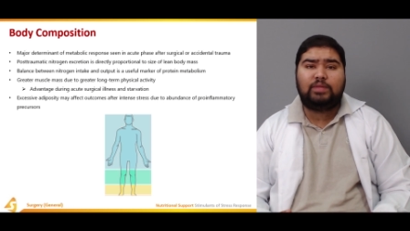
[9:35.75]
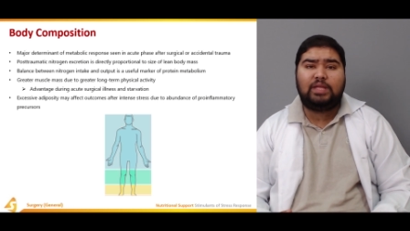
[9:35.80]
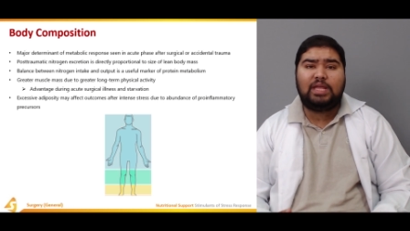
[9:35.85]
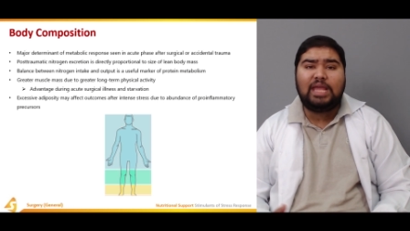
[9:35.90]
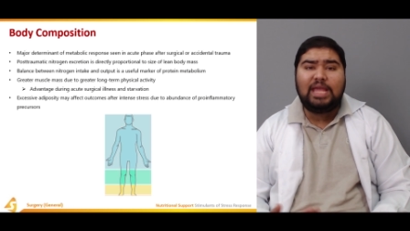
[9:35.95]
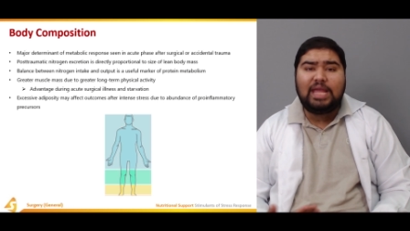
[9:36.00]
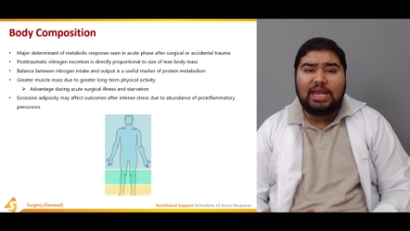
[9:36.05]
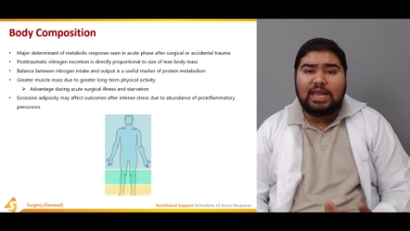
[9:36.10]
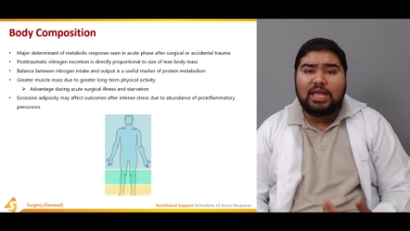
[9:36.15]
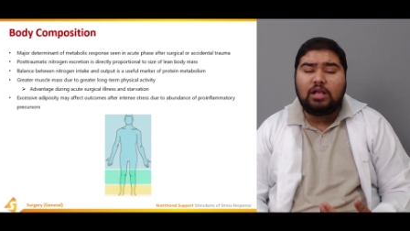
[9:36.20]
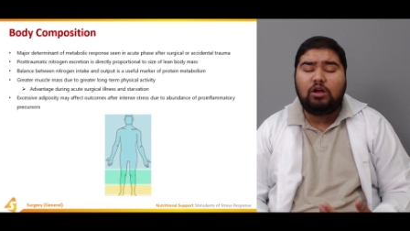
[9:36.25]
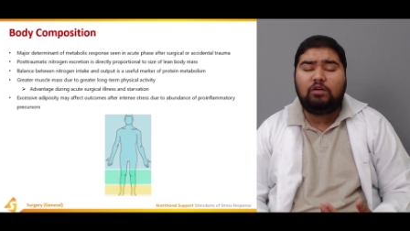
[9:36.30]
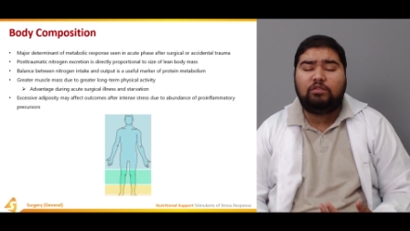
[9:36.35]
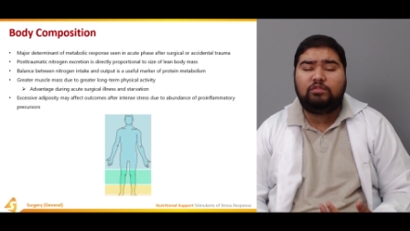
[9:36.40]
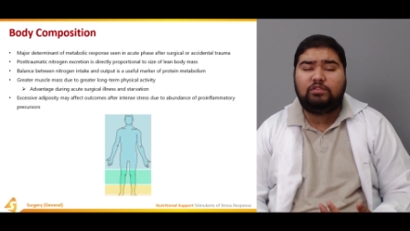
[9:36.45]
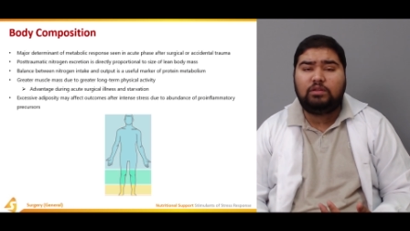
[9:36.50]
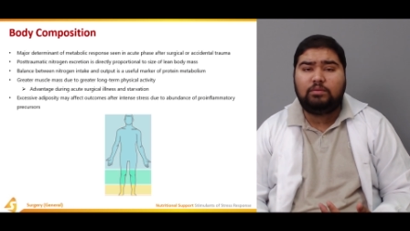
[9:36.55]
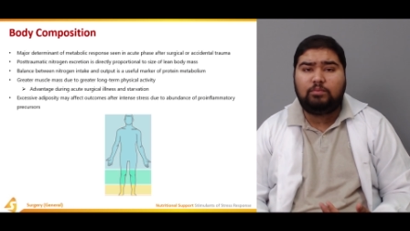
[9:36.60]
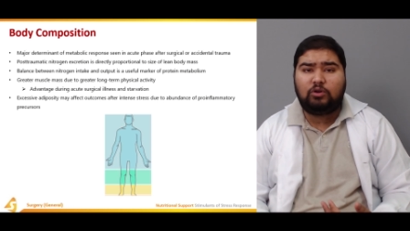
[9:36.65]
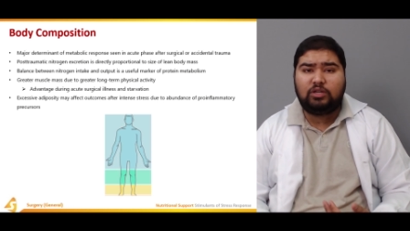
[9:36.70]
healing
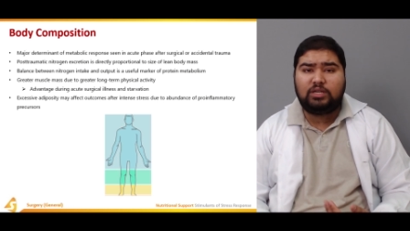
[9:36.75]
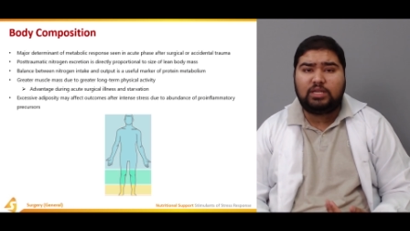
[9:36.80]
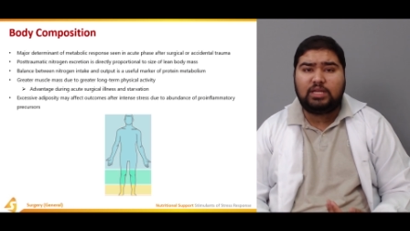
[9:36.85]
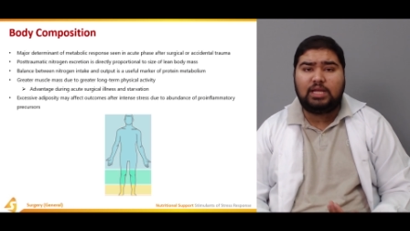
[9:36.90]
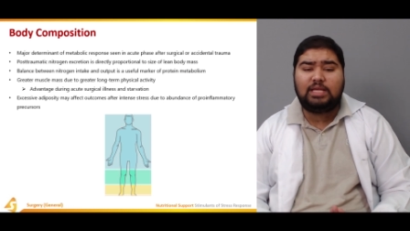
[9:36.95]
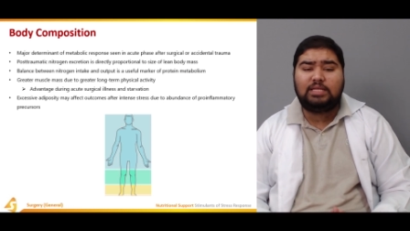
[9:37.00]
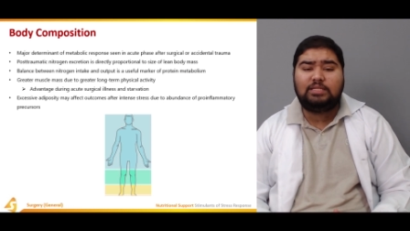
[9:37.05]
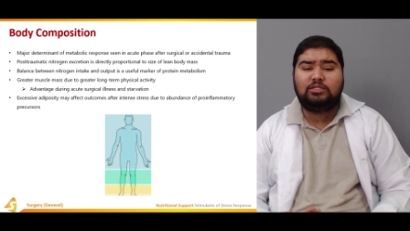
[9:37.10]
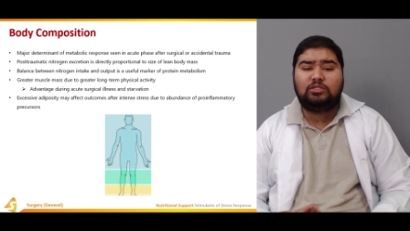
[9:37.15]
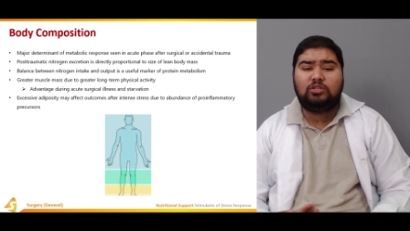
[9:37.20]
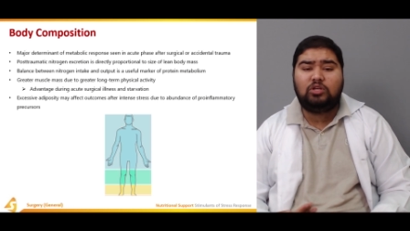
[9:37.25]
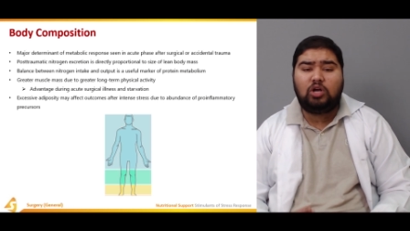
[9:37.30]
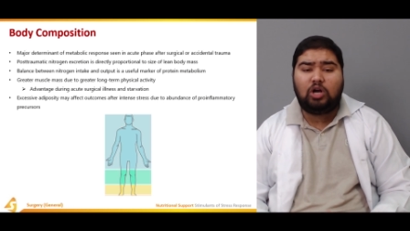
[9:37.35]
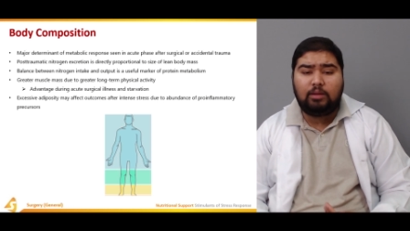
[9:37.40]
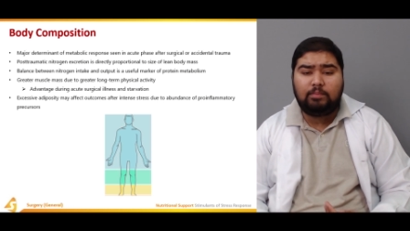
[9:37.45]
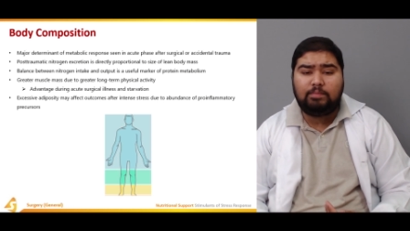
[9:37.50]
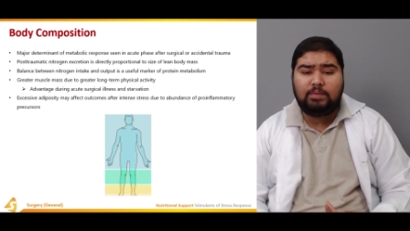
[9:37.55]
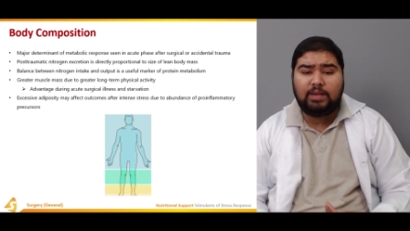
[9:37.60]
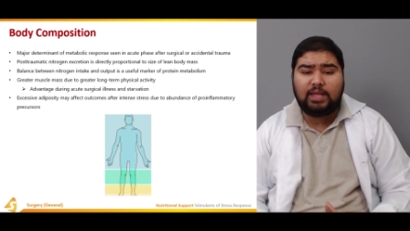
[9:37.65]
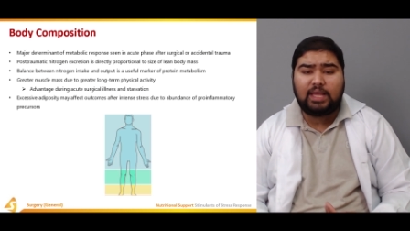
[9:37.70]
of the body is
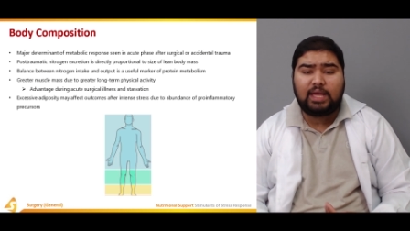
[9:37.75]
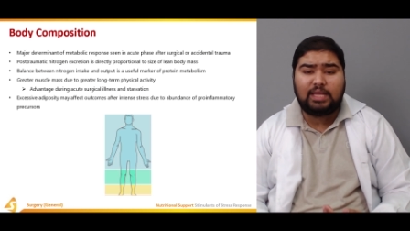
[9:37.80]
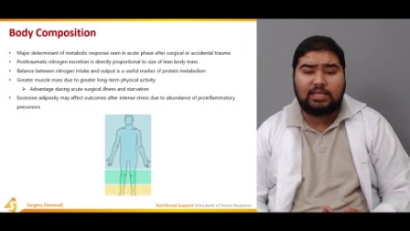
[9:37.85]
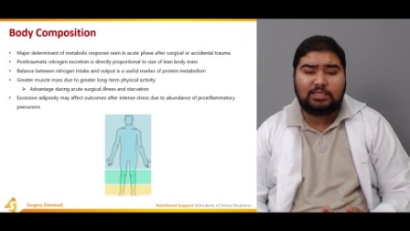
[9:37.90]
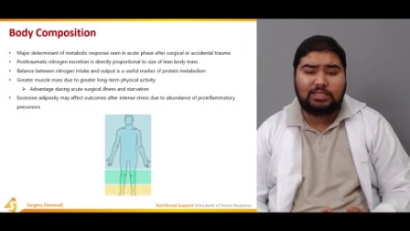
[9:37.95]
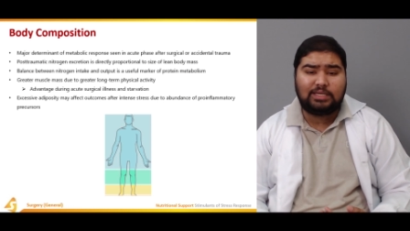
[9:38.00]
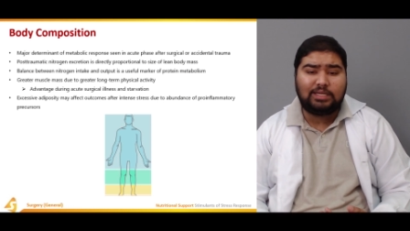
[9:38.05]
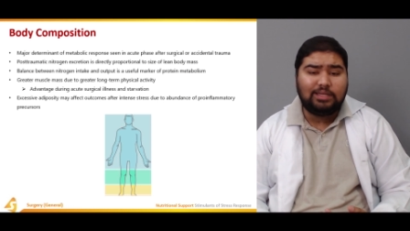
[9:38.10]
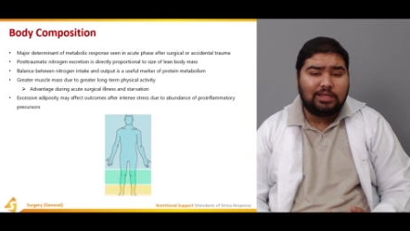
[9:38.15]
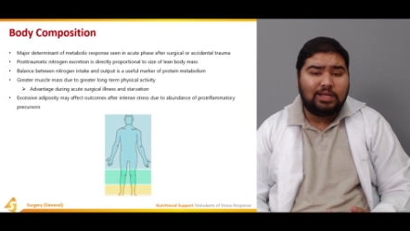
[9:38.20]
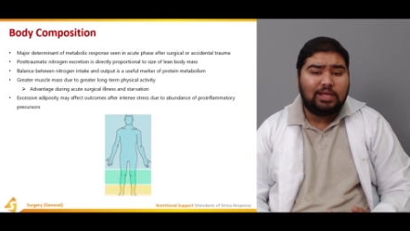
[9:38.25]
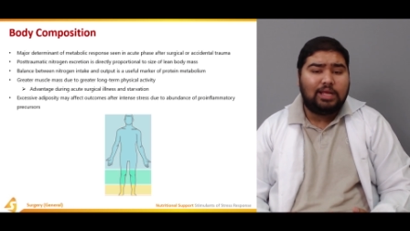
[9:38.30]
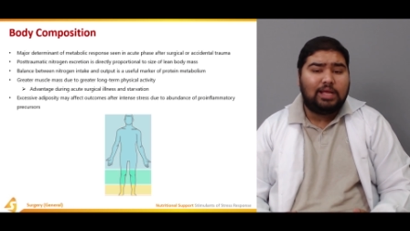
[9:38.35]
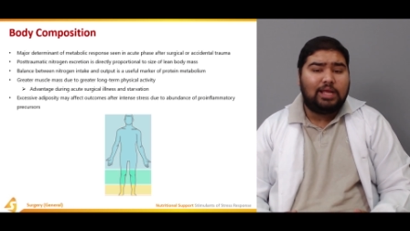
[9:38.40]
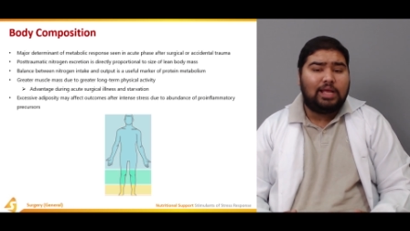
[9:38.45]
complicated